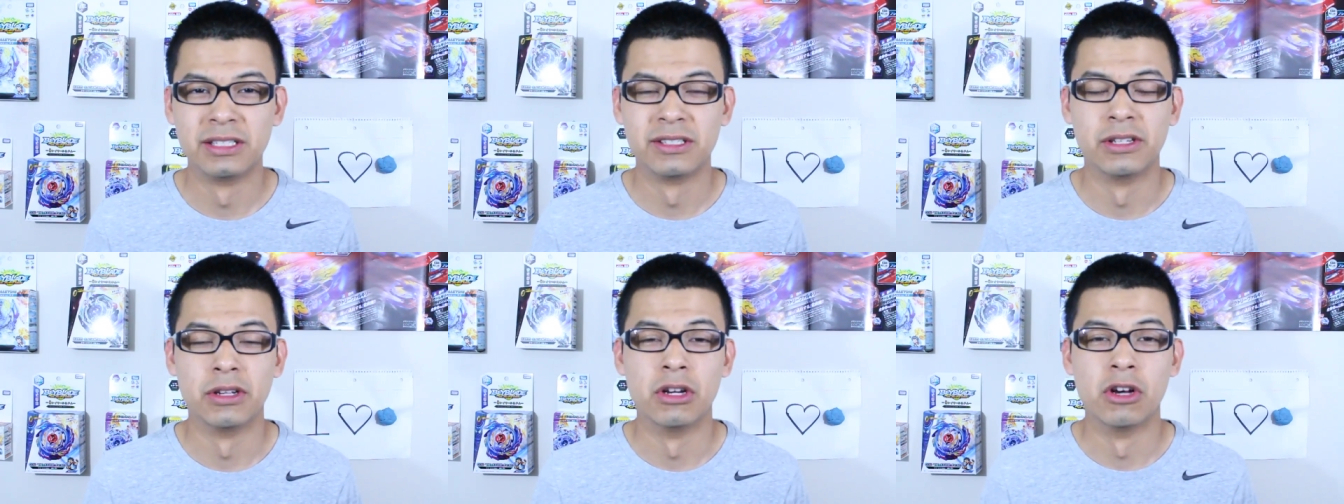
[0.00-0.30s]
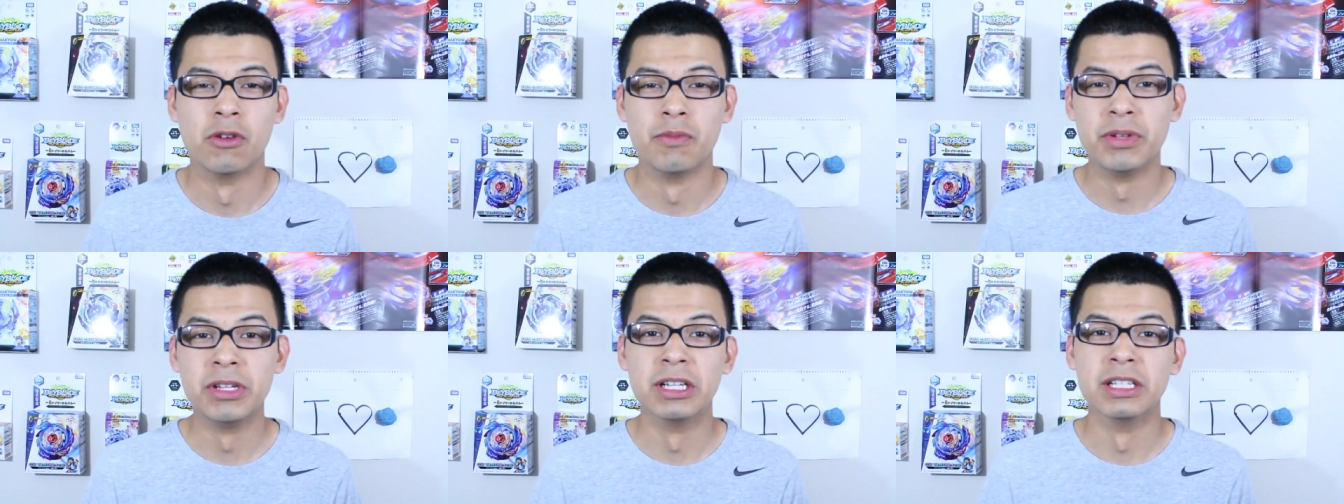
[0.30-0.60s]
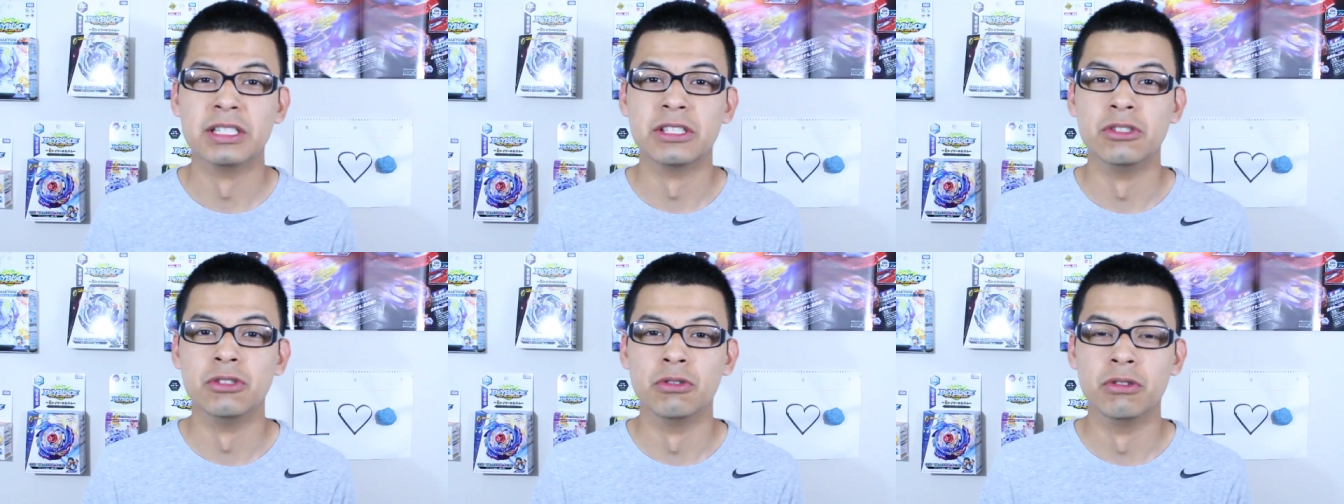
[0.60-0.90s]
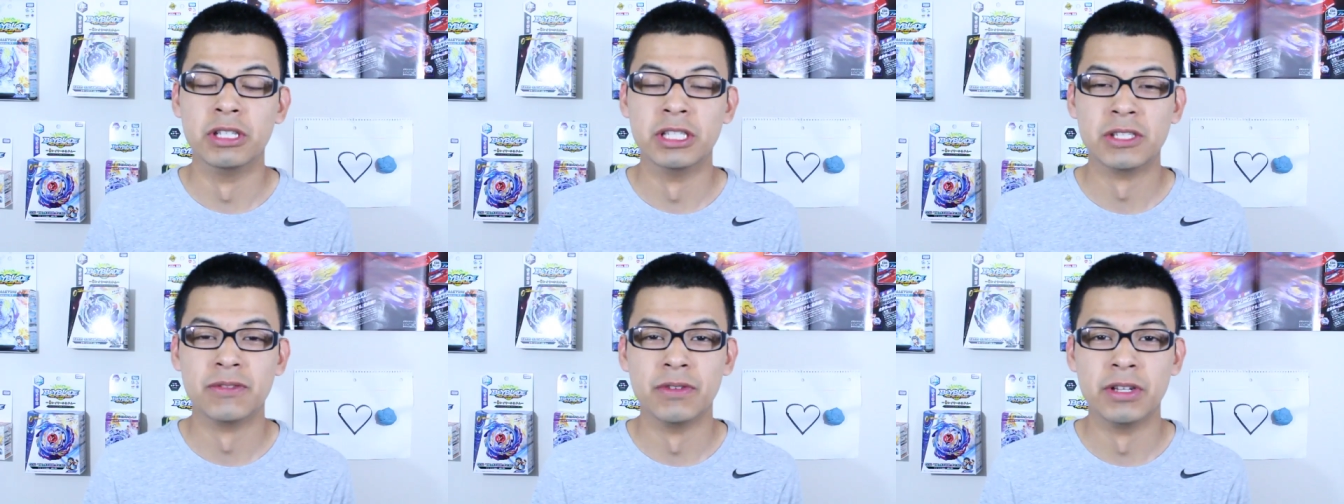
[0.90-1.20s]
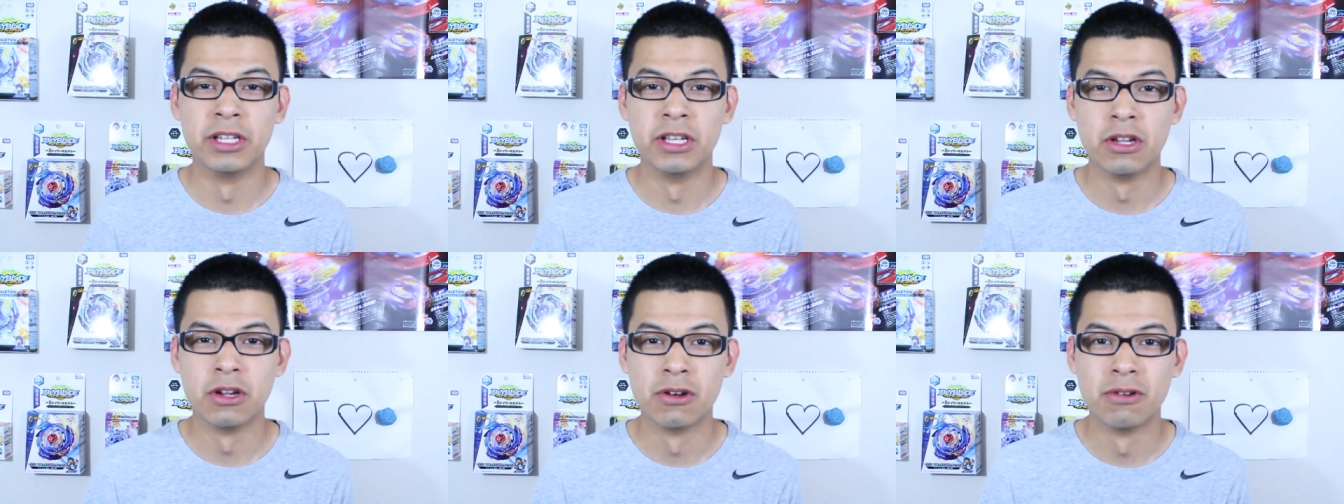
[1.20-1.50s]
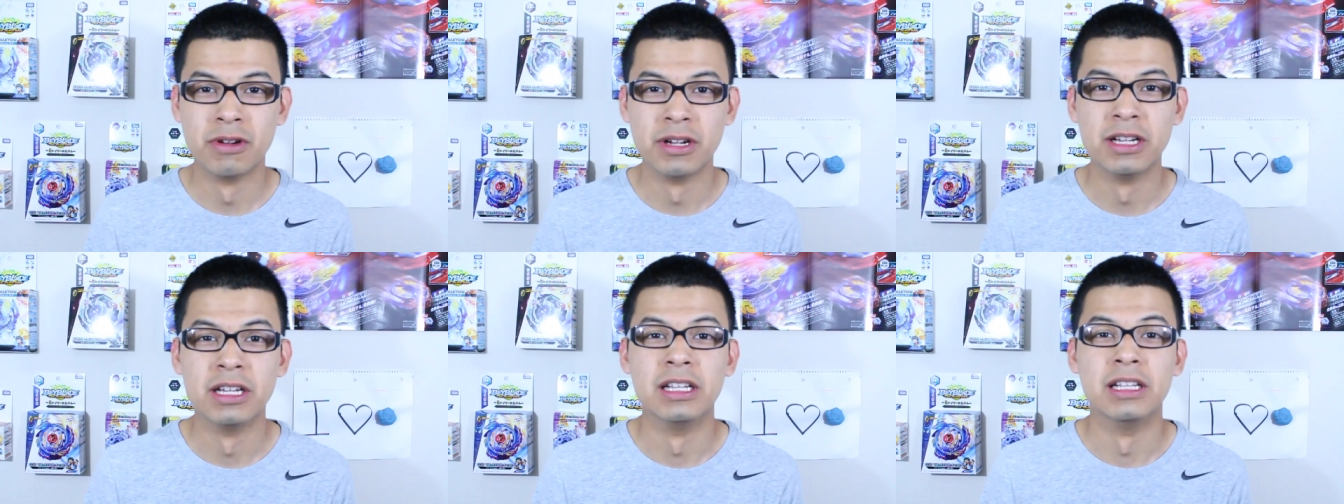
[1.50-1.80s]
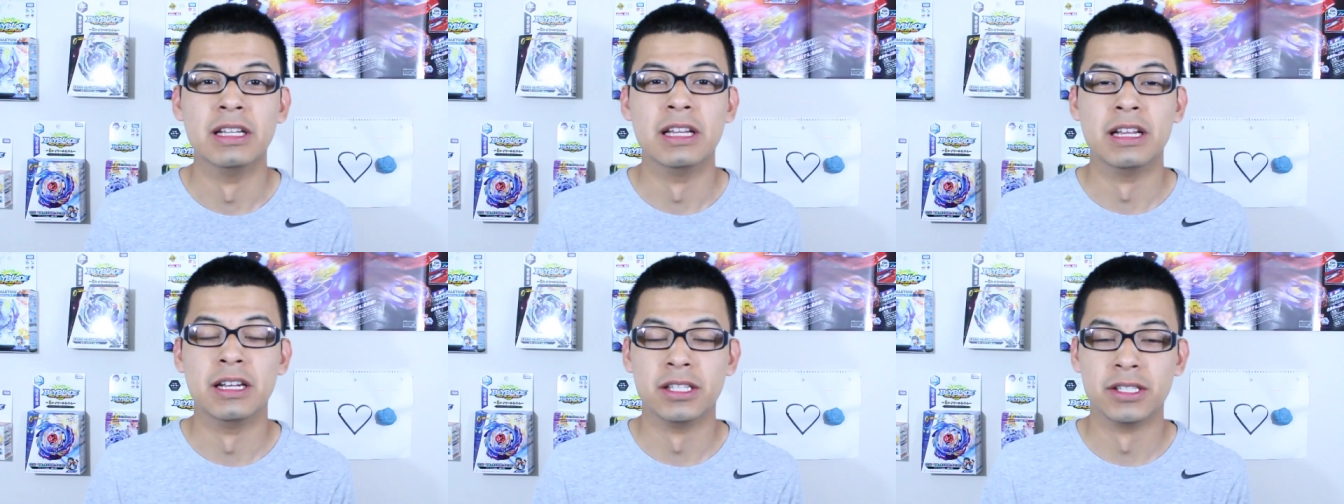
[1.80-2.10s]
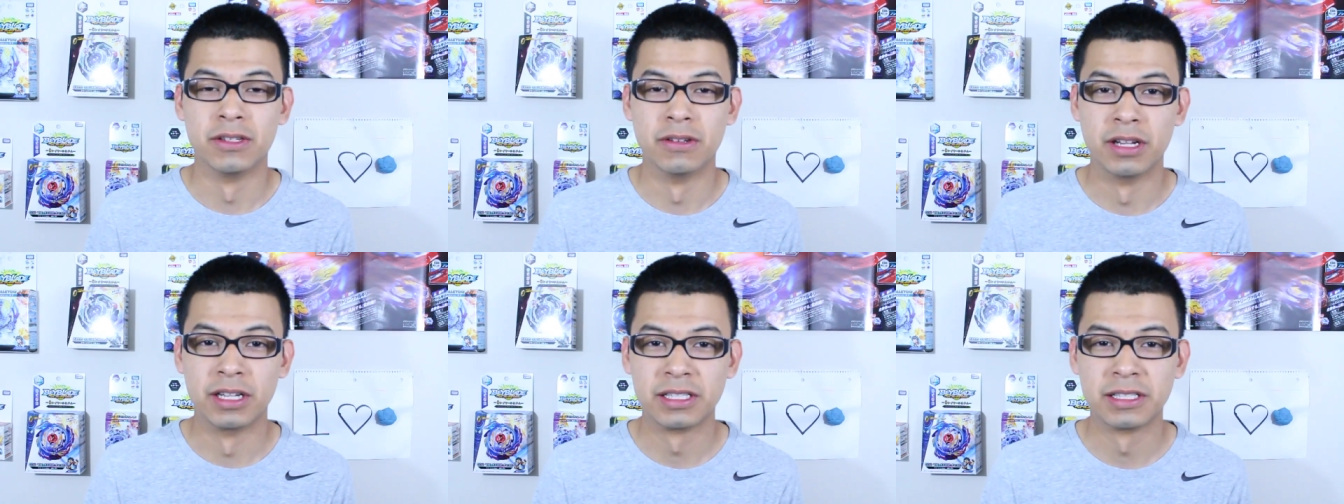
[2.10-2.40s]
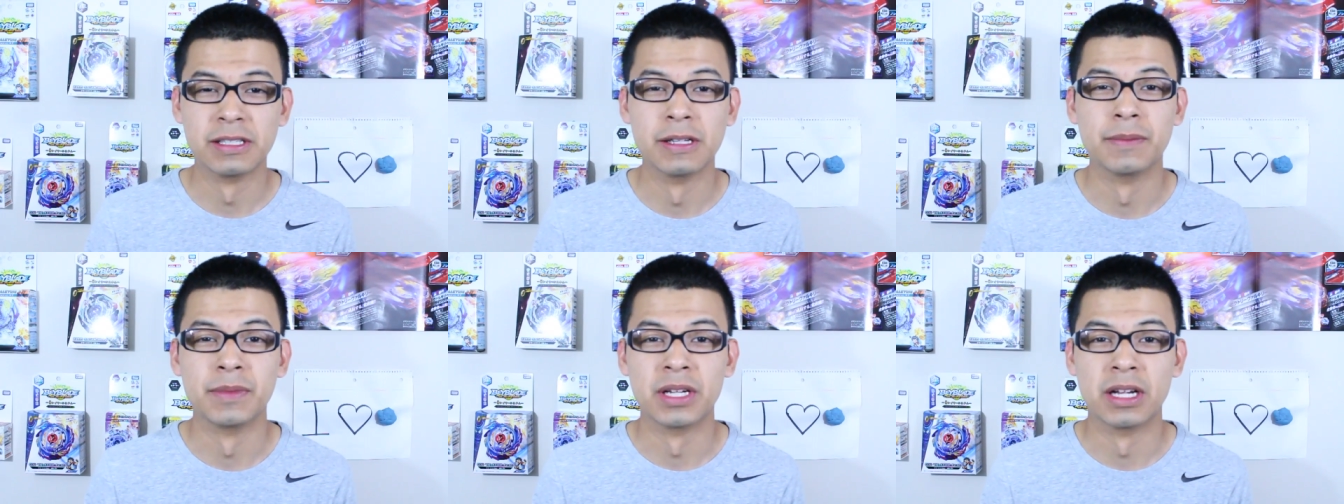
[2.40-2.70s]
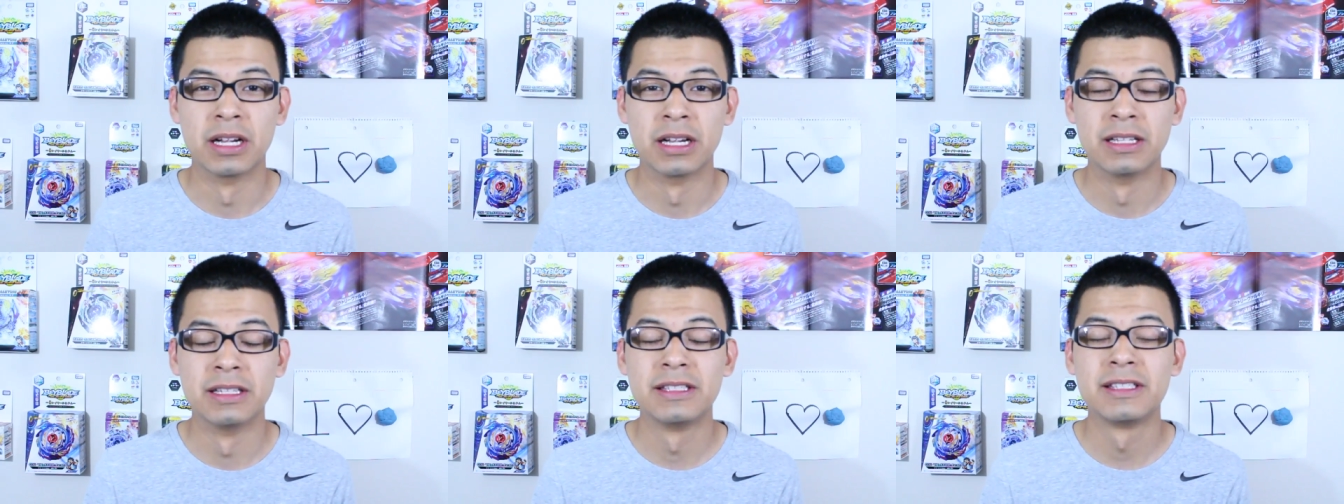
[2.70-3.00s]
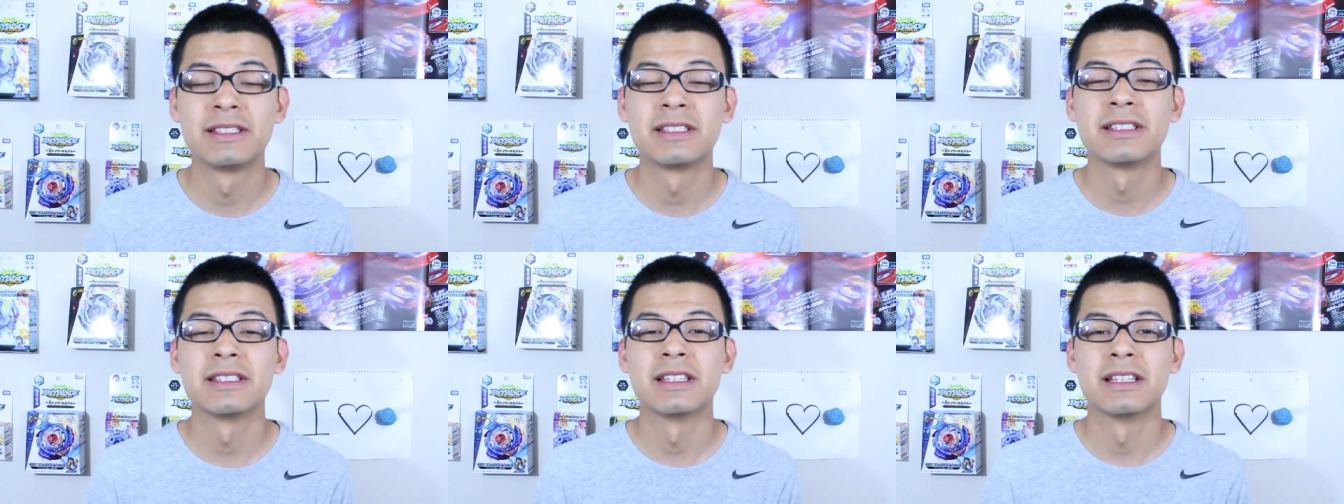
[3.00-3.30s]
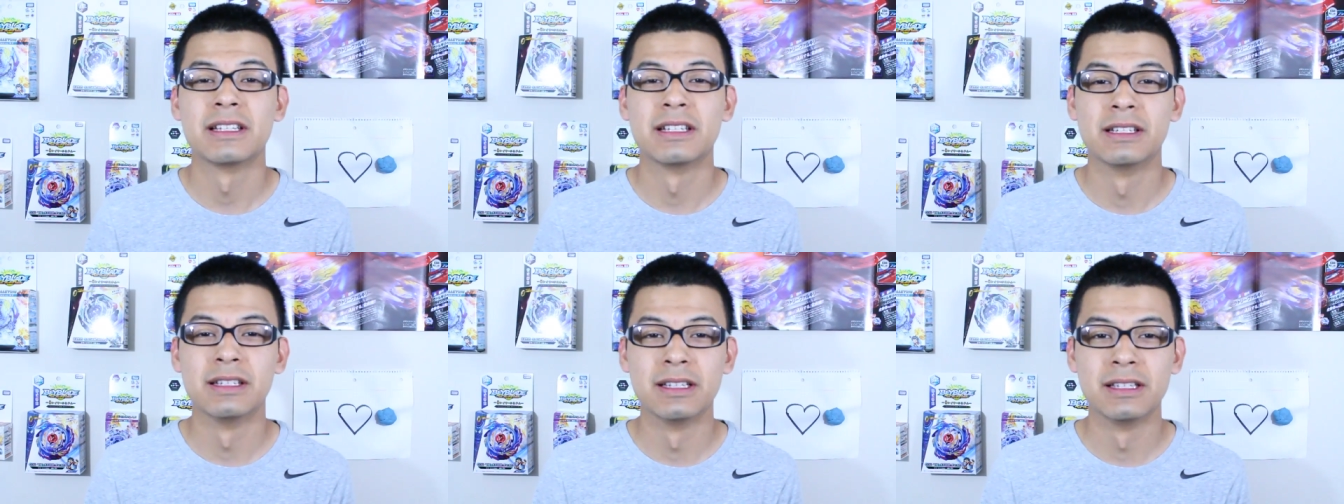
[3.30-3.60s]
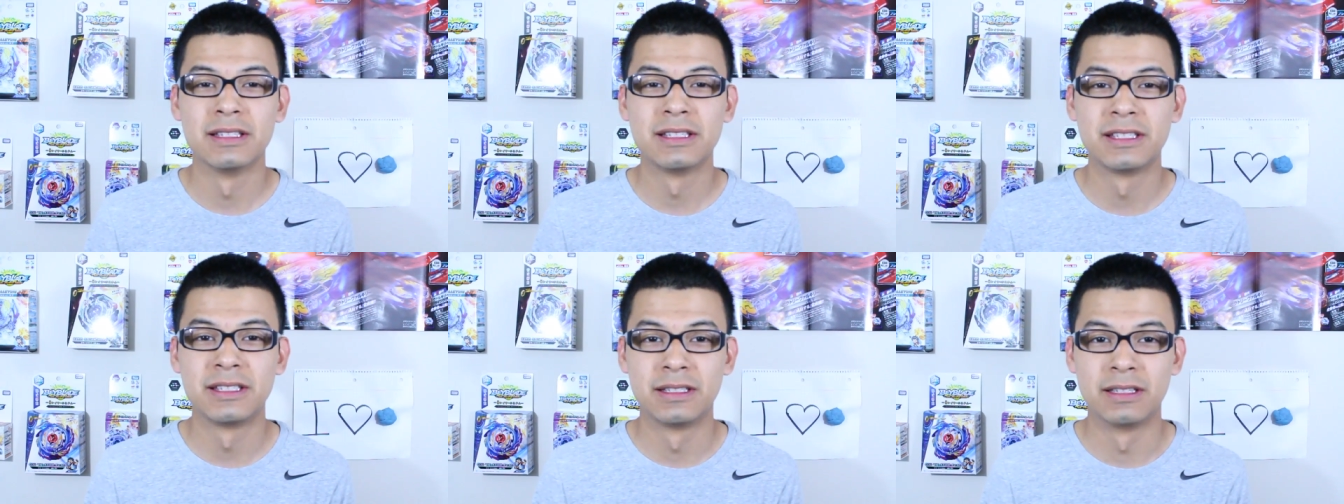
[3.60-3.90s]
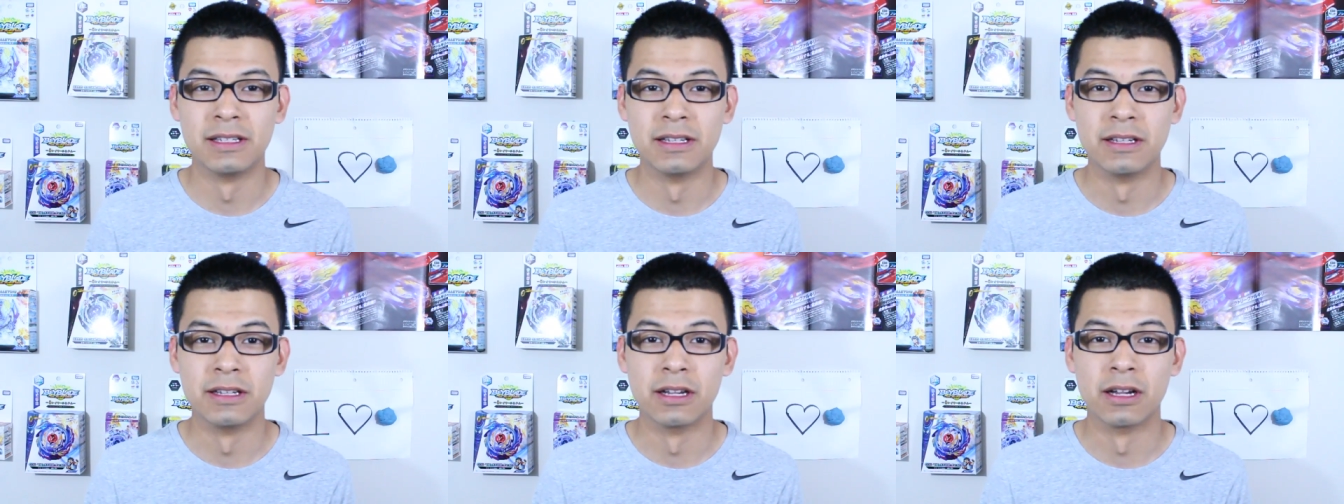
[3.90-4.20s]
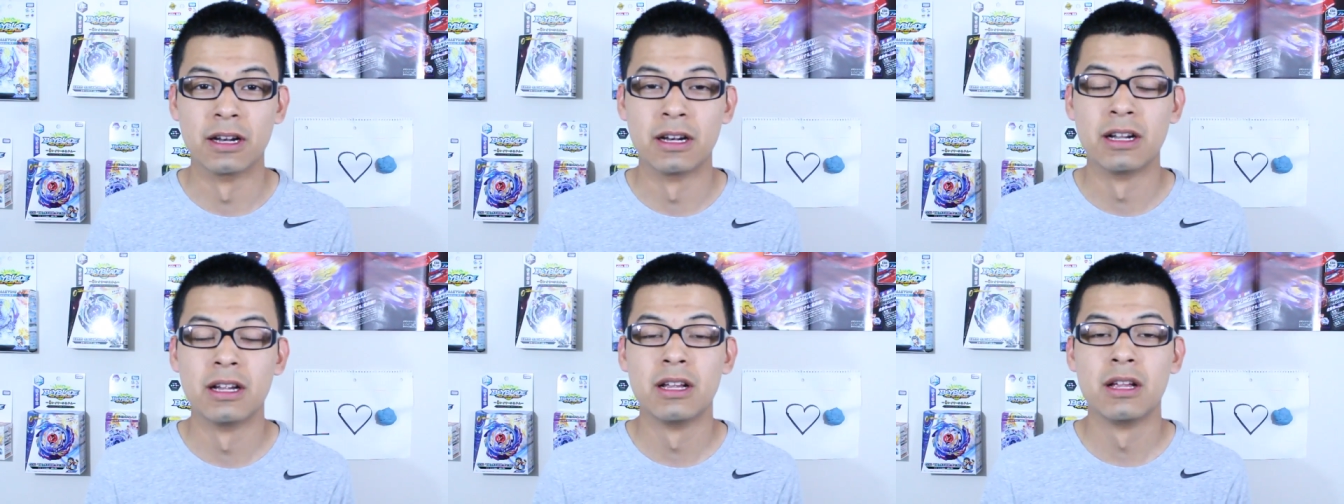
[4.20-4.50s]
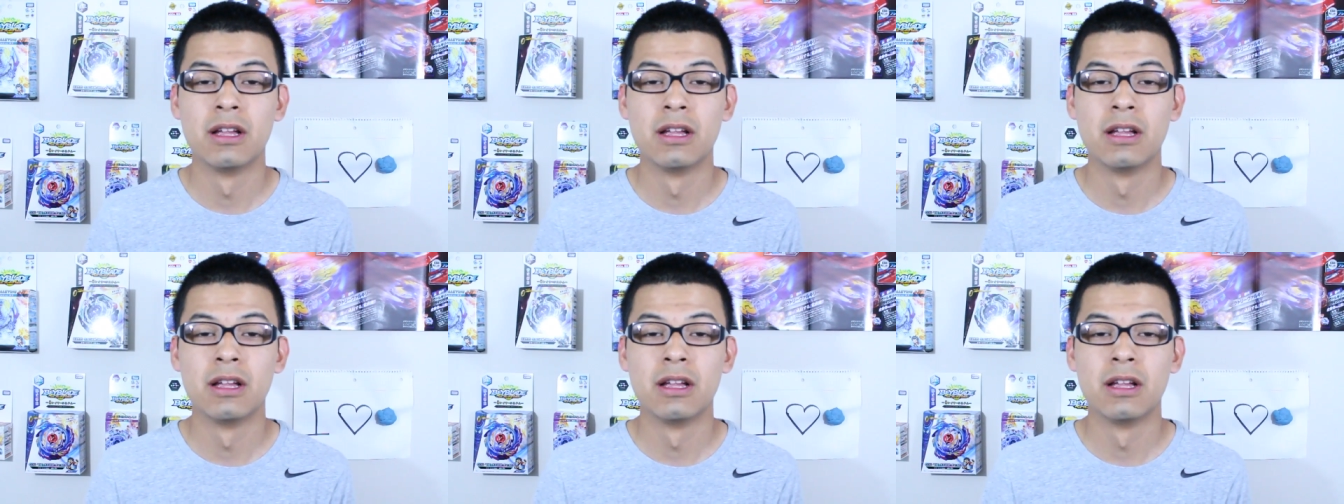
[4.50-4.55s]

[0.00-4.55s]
So I hope you guys enjoyed this video, and until next time guys, see ya.